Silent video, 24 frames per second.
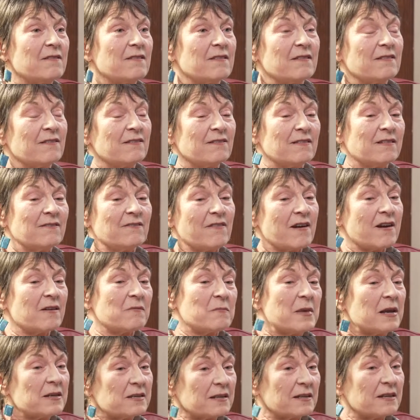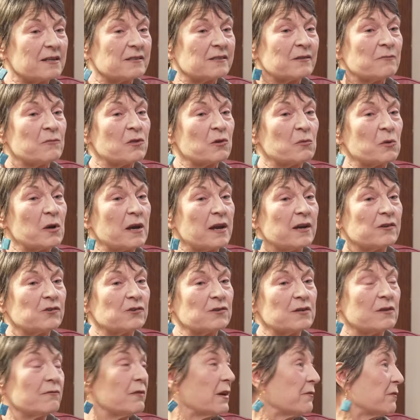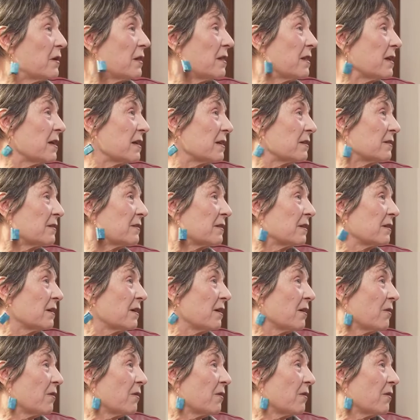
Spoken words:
environmentalism, the relation of living things